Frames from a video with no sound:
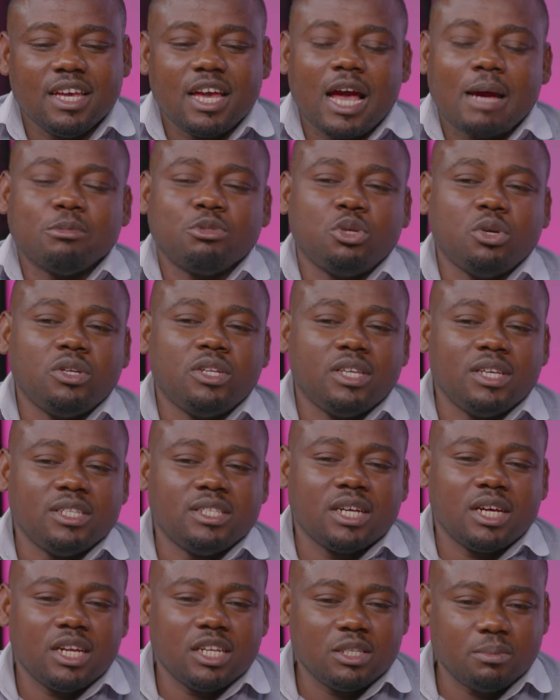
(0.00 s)
I'm sure the
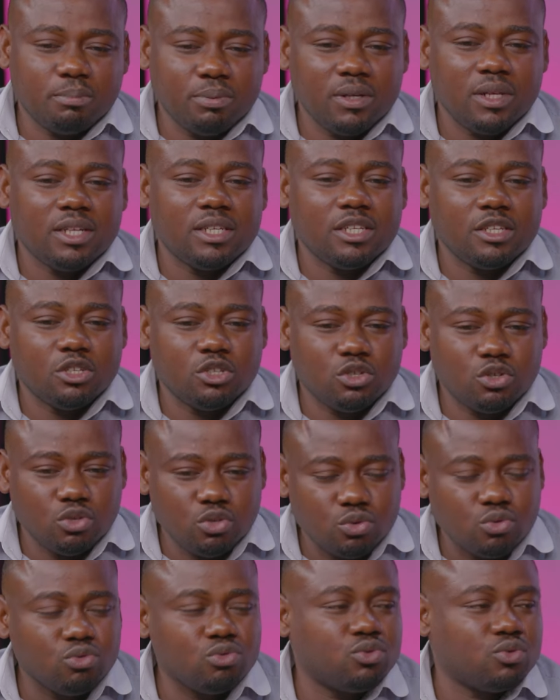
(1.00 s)
internet played a
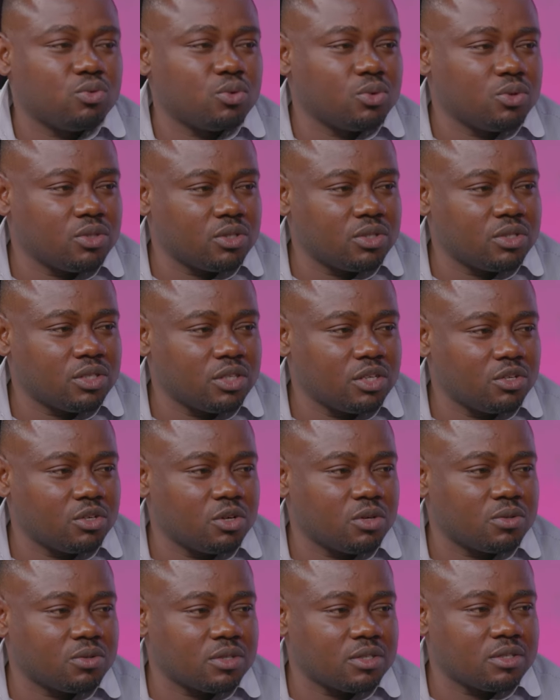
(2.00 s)
huge role in
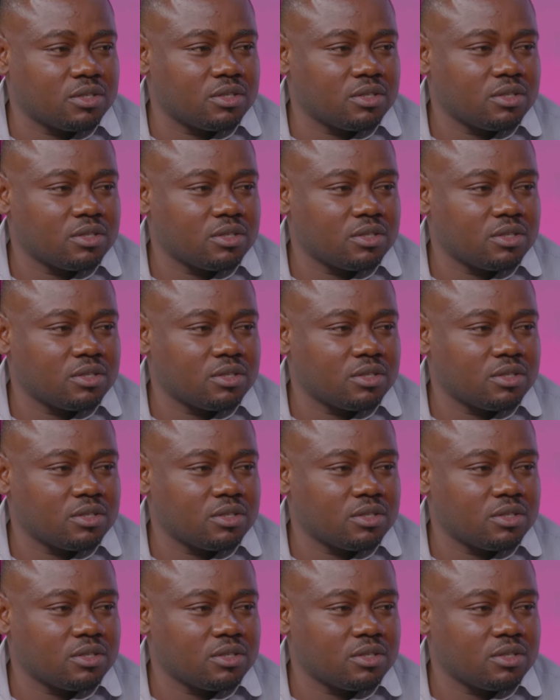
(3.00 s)
all this.